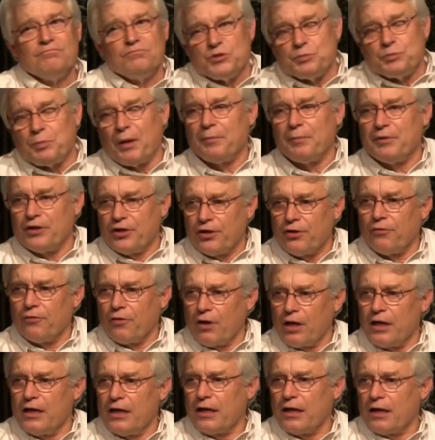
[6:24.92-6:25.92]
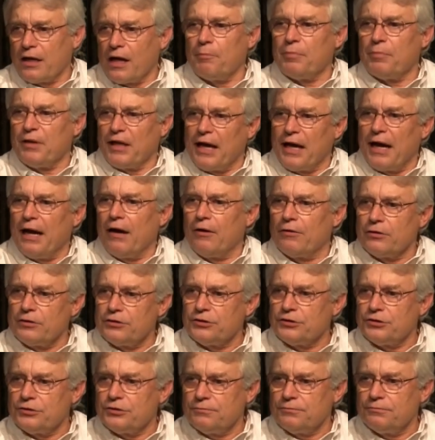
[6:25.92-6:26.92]
it's probably going to run in a couple of
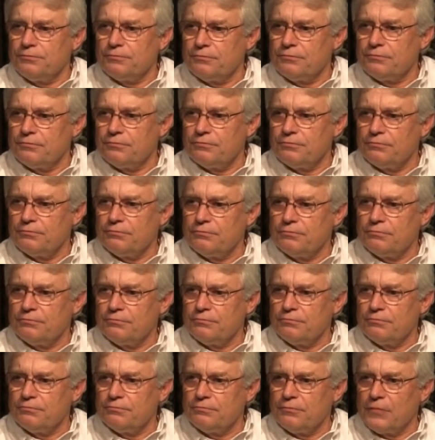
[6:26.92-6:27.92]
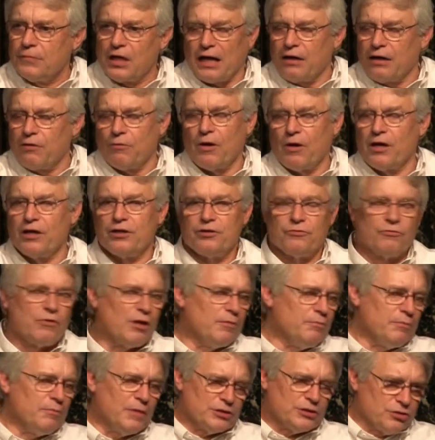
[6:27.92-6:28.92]
hours. I don't want it to
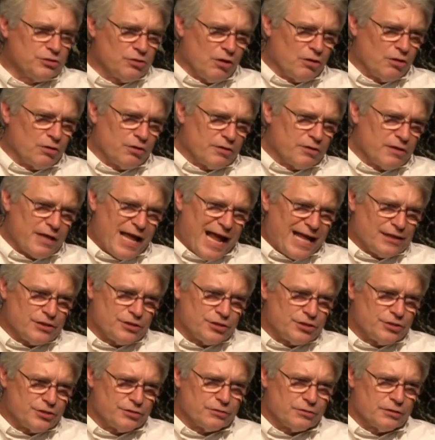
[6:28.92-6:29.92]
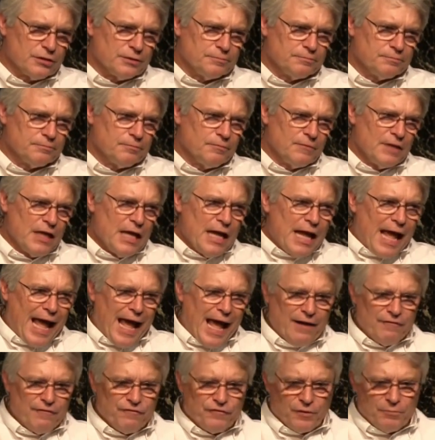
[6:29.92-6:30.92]
run much longer than that, certainly.
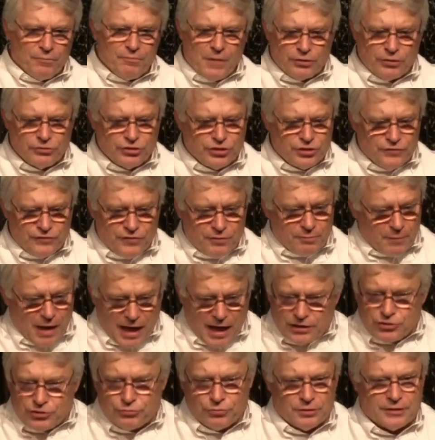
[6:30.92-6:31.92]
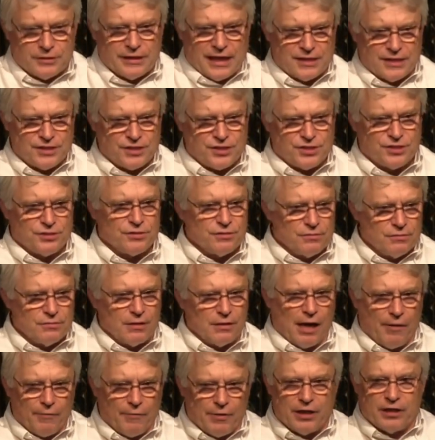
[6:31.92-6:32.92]
And for most of the module tests,
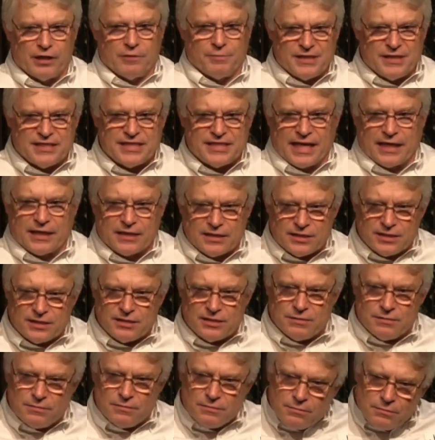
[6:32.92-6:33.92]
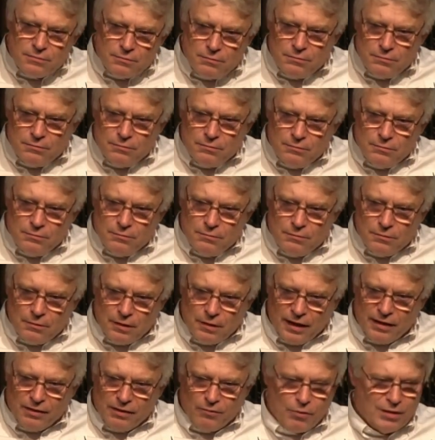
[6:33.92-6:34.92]
I want it to be seconds.
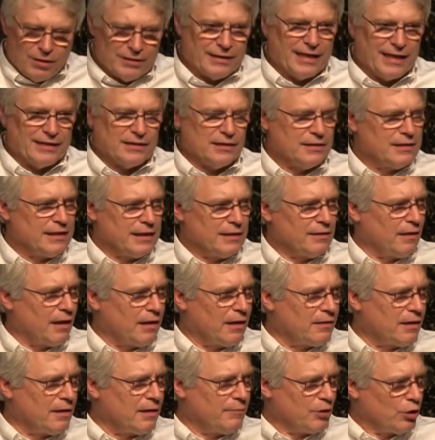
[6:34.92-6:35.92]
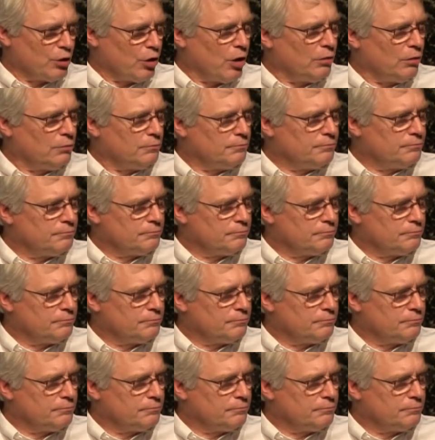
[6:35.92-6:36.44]
I don't want that to take a lot of time at all.